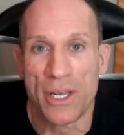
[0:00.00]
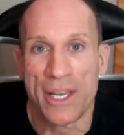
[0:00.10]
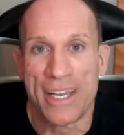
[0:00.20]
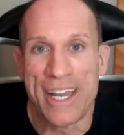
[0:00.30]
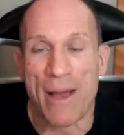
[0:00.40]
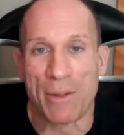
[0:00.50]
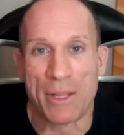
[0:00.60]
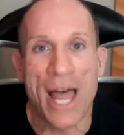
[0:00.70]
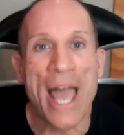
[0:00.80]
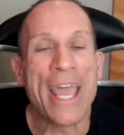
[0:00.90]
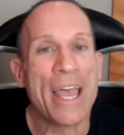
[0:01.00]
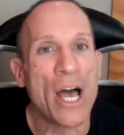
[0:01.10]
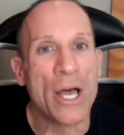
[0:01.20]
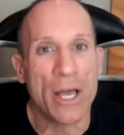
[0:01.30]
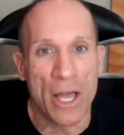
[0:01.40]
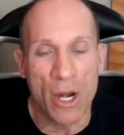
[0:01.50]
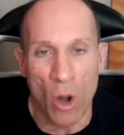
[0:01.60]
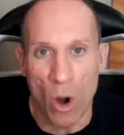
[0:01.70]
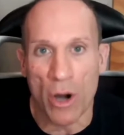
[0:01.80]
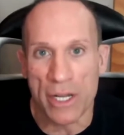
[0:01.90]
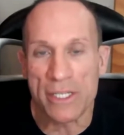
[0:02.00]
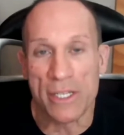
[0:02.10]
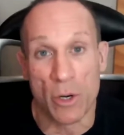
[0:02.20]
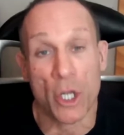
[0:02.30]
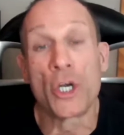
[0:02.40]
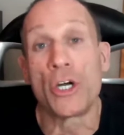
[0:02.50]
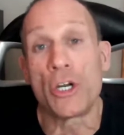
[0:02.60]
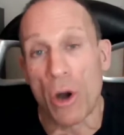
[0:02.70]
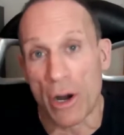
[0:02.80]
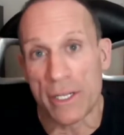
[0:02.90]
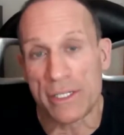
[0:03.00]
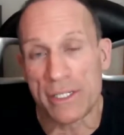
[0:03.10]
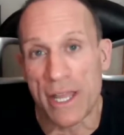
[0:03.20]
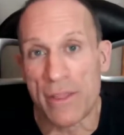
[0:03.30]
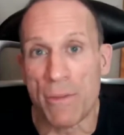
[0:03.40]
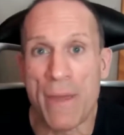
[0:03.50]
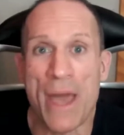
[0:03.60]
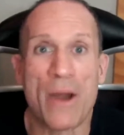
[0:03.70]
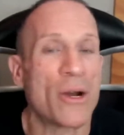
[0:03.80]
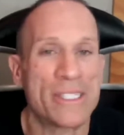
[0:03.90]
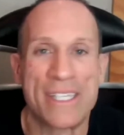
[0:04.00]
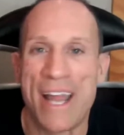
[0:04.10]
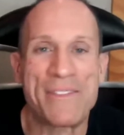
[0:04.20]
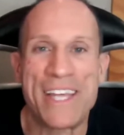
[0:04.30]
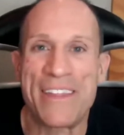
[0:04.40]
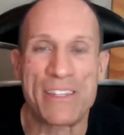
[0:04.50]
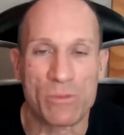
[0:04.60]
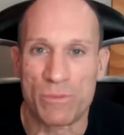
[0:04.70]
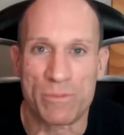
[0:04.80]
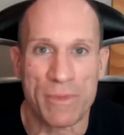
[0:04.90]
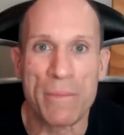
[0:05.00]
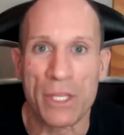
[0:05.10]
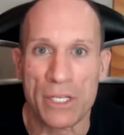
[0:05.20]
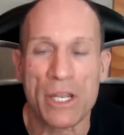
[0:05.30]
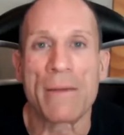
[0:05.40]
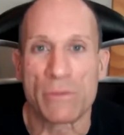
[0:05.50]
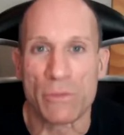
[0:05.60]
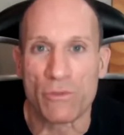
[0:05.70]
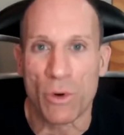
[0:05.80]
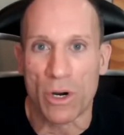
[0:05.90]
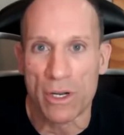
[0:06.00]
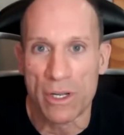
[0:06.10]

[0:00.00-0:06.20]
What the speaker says: Now, like an artist, there are good artists and there are bad artists. And I've said this a million times before.